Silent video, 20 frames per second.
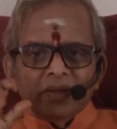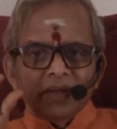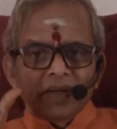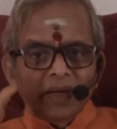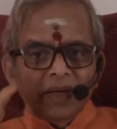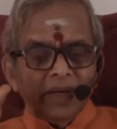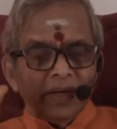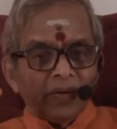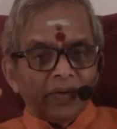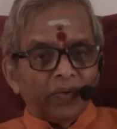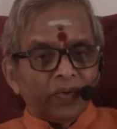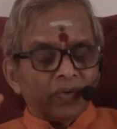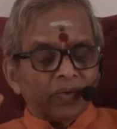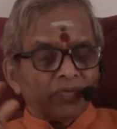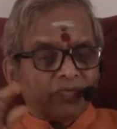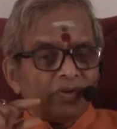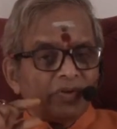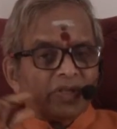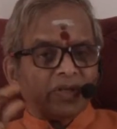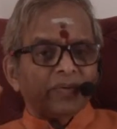It goes
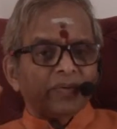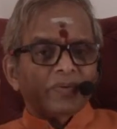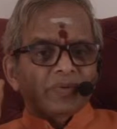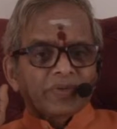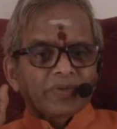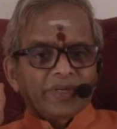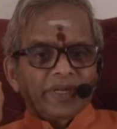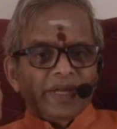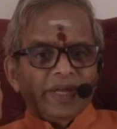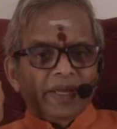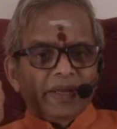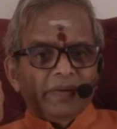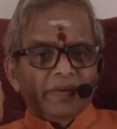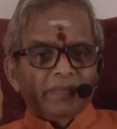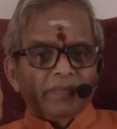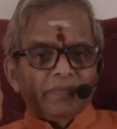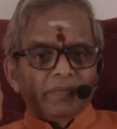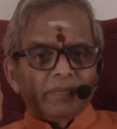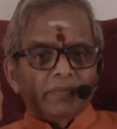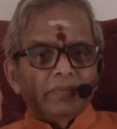without saying,
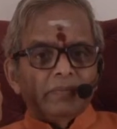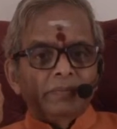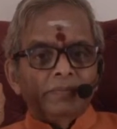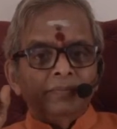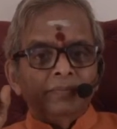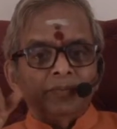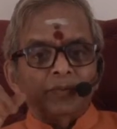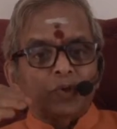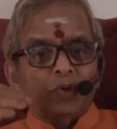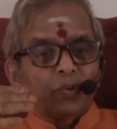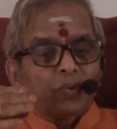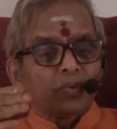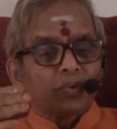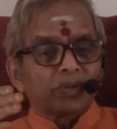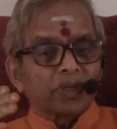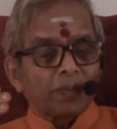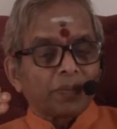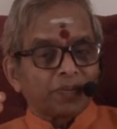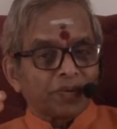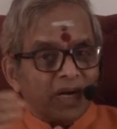to
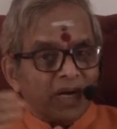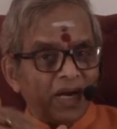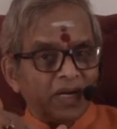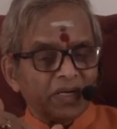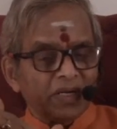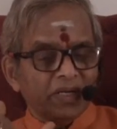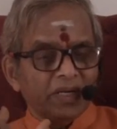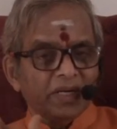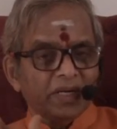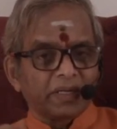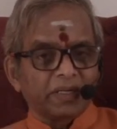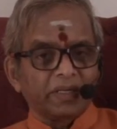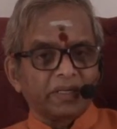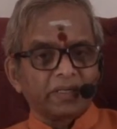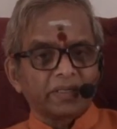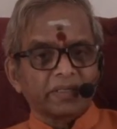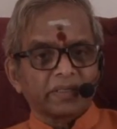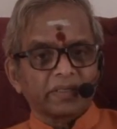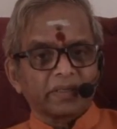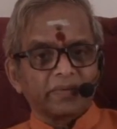substantiate this,
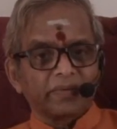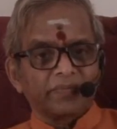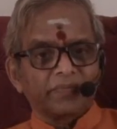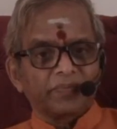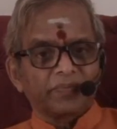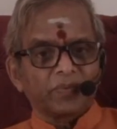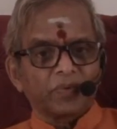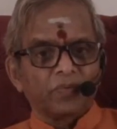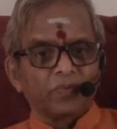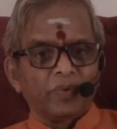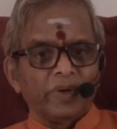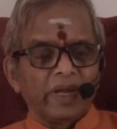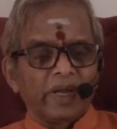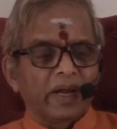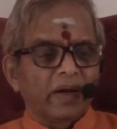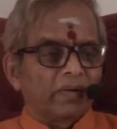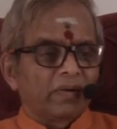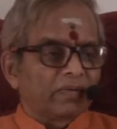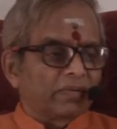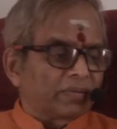we
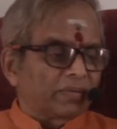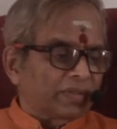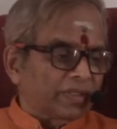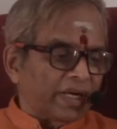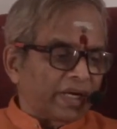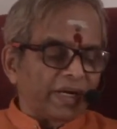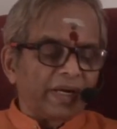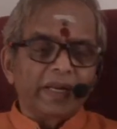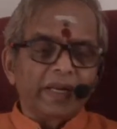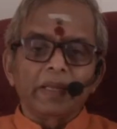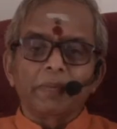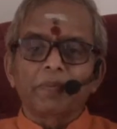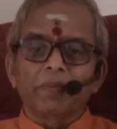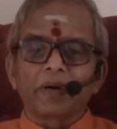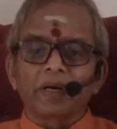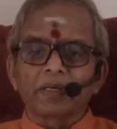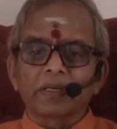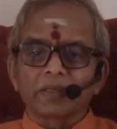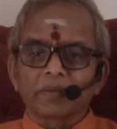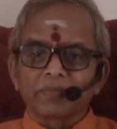have Chandi
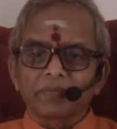part